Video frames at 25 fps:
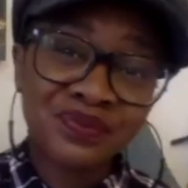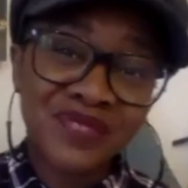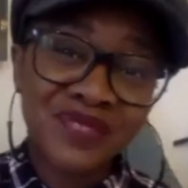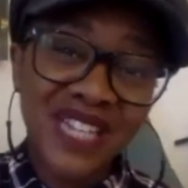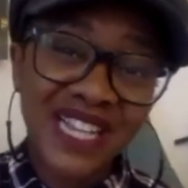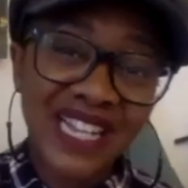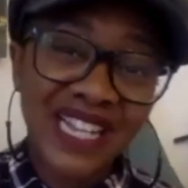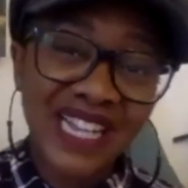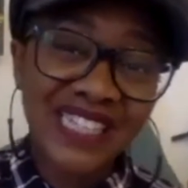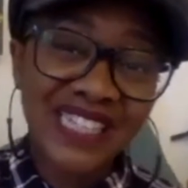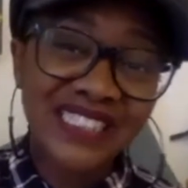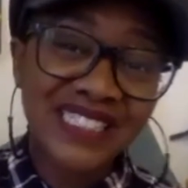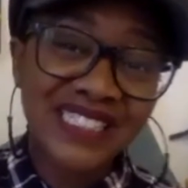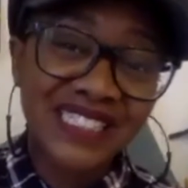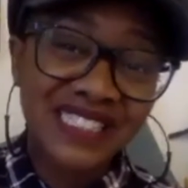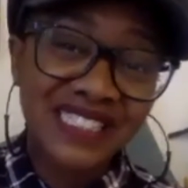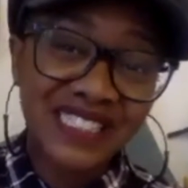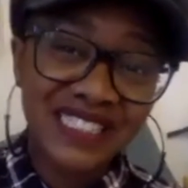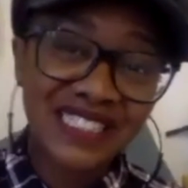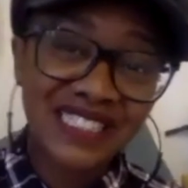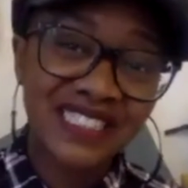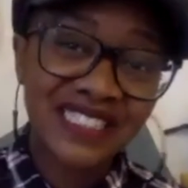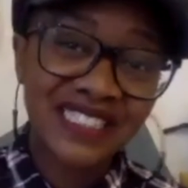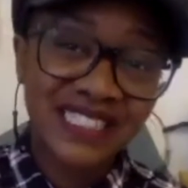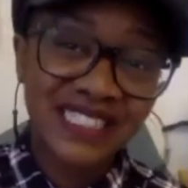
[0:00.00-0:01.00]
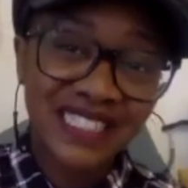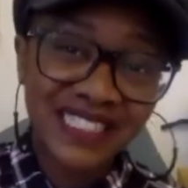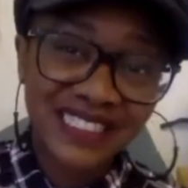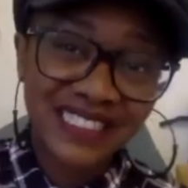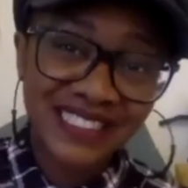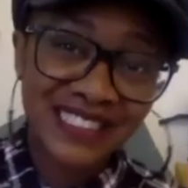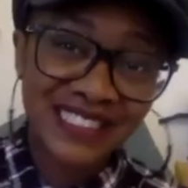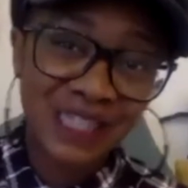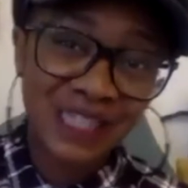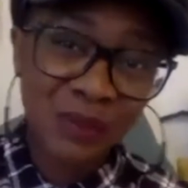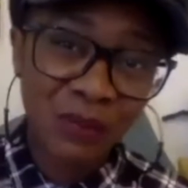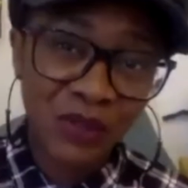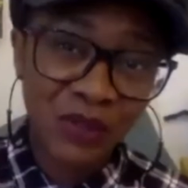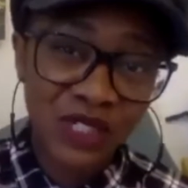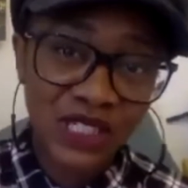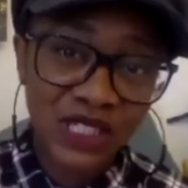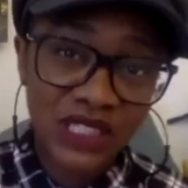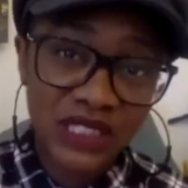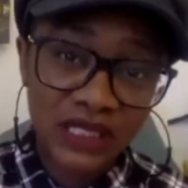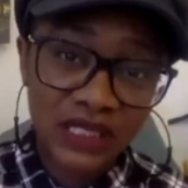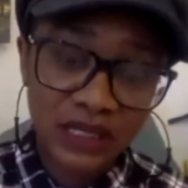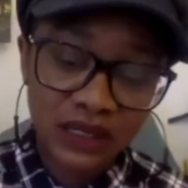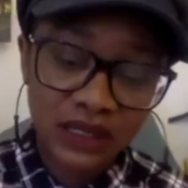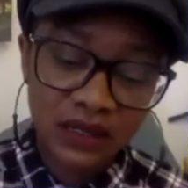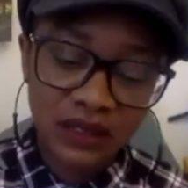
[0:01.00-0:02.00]
catch it, step on
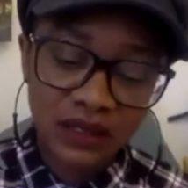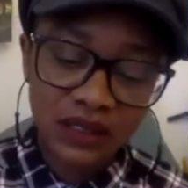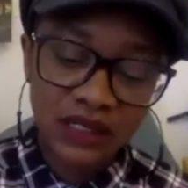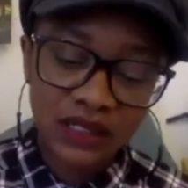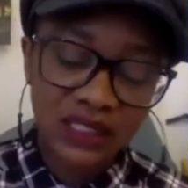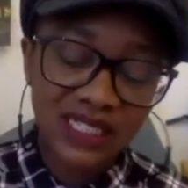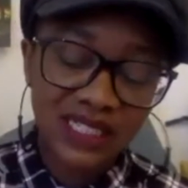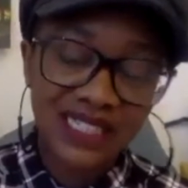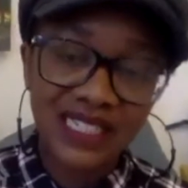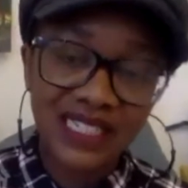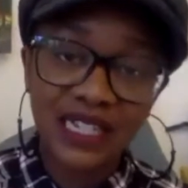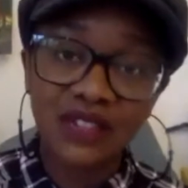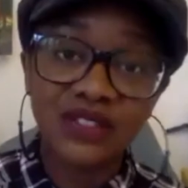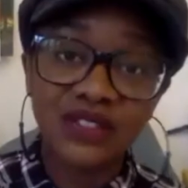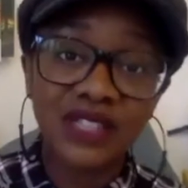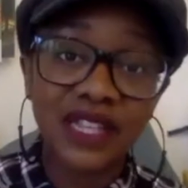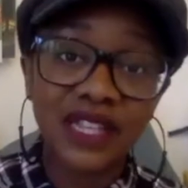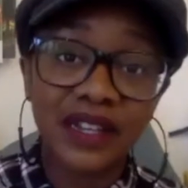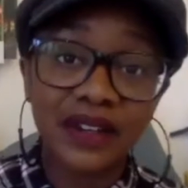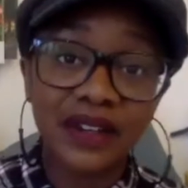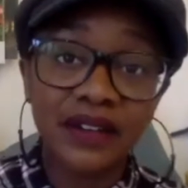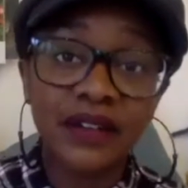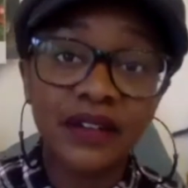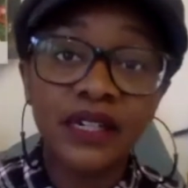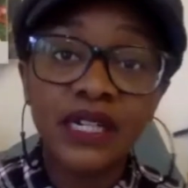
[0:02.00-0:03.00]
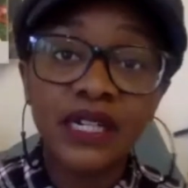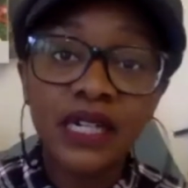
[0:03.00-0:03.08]
it, stay down there.